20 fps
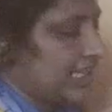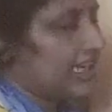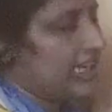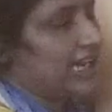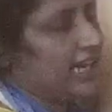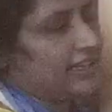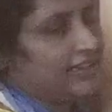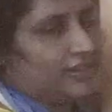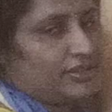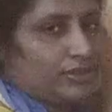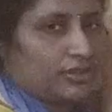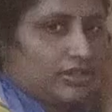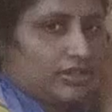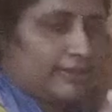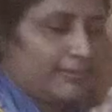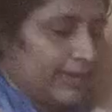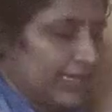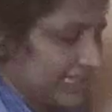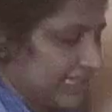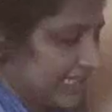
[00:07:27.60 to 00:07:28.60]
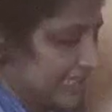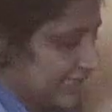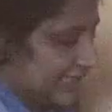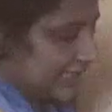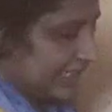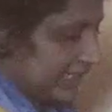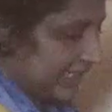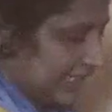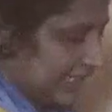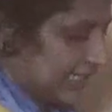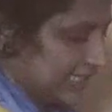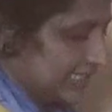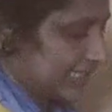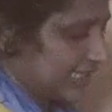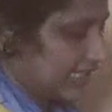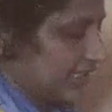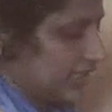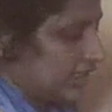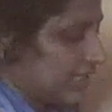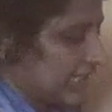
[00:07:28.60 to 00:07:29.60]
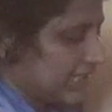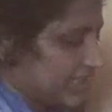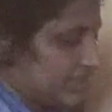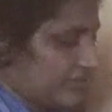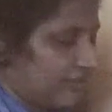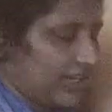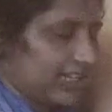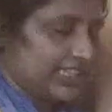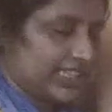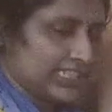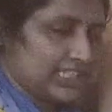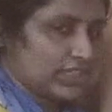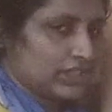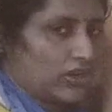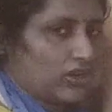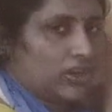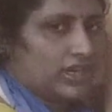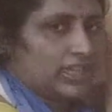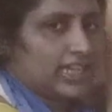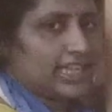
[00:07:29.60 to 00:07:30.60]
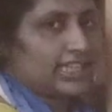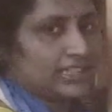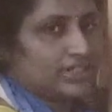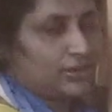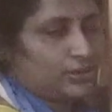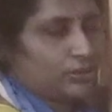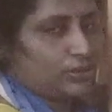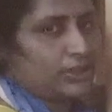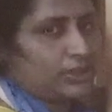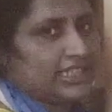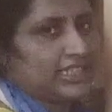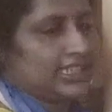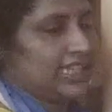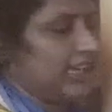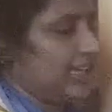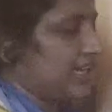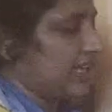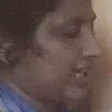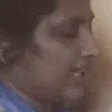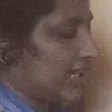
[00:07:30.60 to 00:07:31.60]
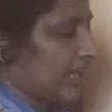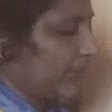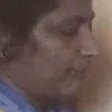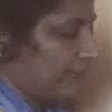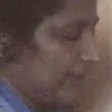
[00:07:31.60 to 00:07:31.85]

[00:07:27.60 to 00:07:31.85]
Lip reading: are controlled by this single cell. That's why it is called as unicellular.